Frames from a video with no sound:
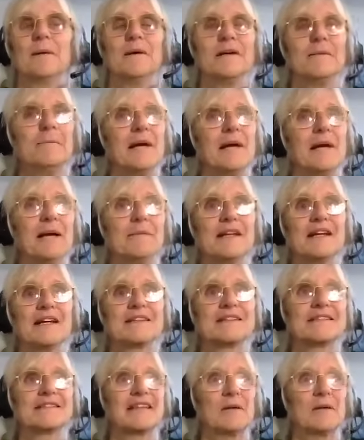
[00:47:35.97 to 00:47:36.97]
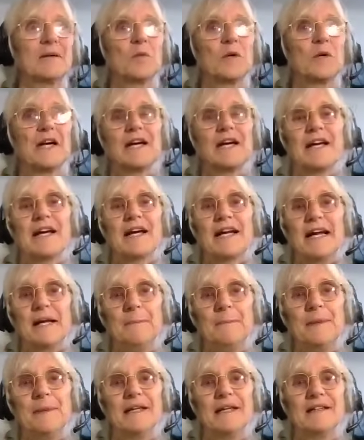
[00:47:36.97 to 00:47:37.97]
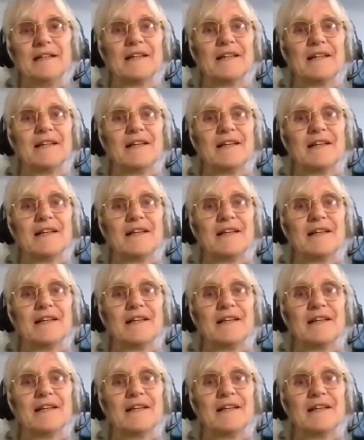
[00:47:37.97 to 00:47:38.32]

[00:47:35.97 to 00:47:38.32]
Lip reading: but maybe there's somewhere that can be